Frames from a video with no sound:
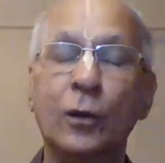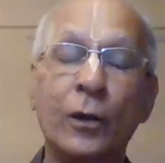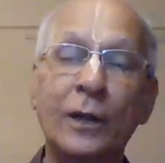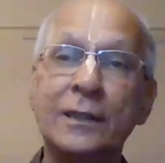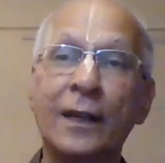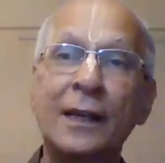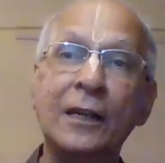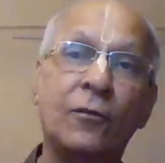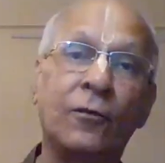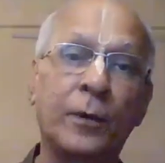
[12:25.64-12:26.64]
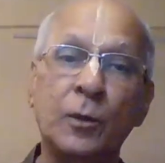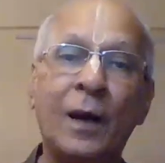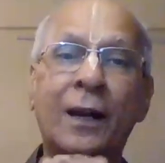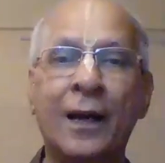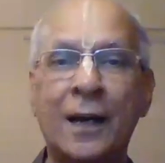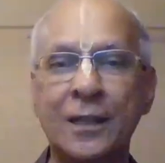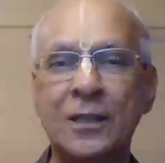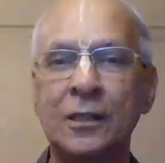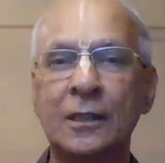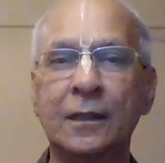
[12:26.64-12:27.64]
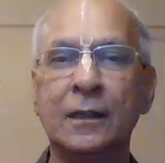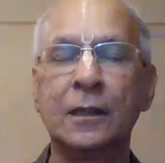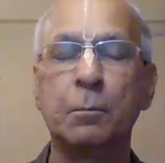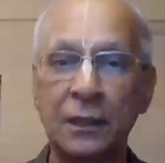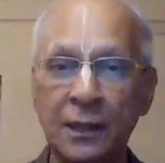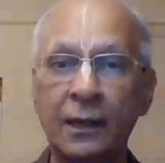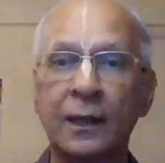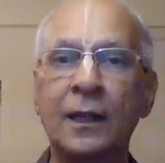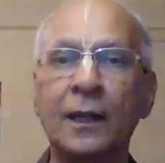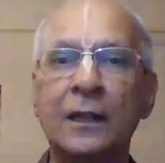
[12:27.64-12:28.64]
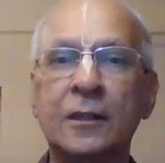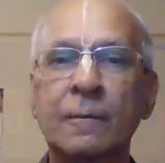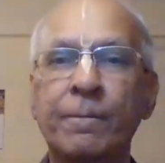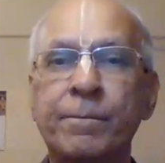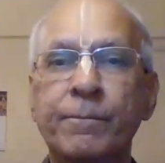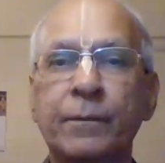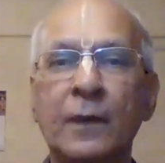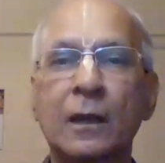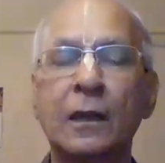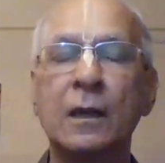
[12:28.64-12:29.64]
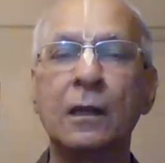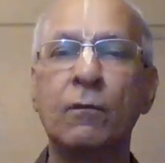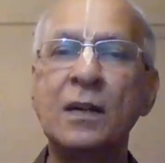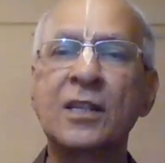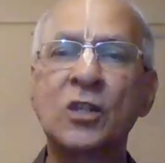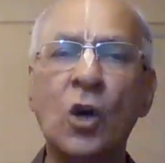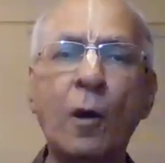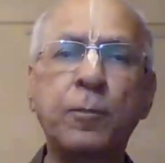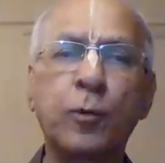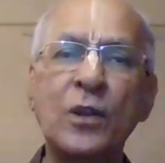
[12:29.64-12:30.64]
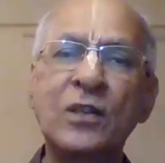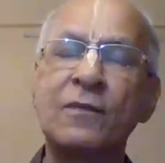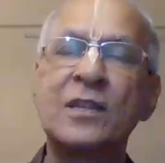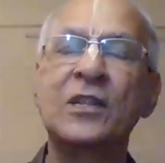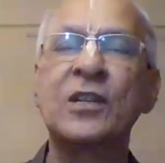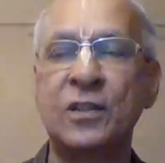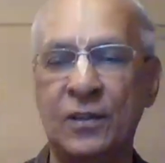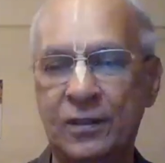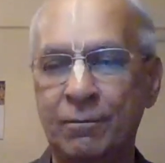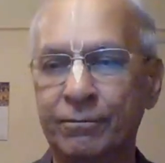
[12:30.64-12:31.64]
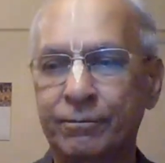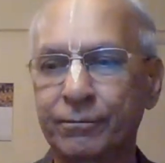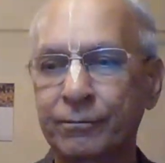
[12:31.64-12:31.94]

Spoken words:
During the reign of Prithu Maharaj, Mother Earth once stopped producing vegetations.